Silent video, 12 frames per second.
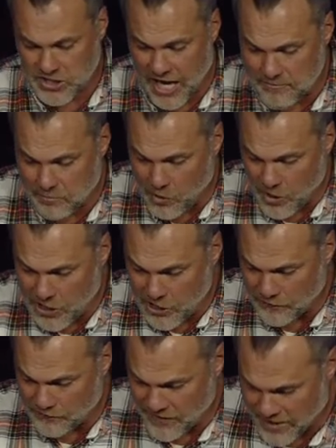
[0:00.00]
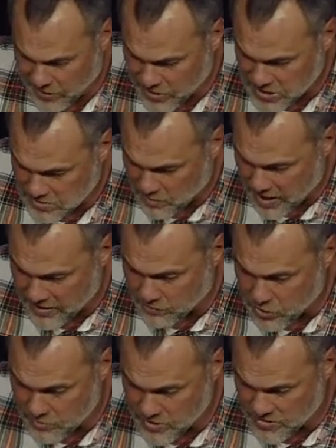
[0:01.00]
Stop pointing your finger and
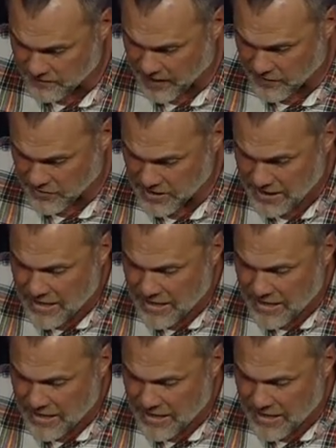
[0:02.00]
spreading rumors of others.